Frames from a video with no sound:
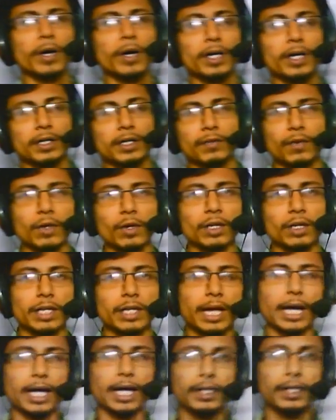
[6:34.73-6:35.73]
part of all
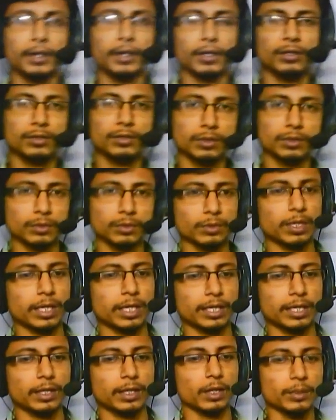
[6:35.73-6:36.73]
i also
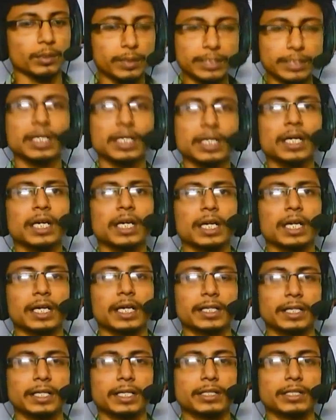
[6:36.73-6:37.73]
i always
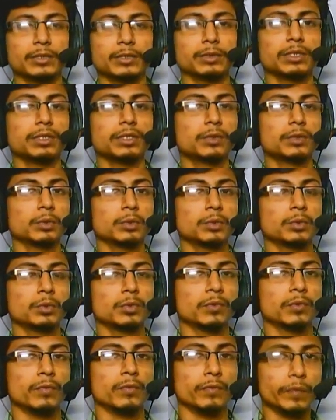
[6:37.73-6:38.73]
encourage students to
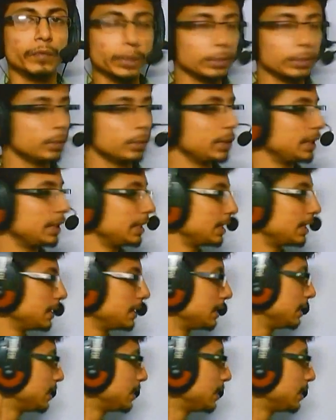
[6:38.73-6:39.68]
view it in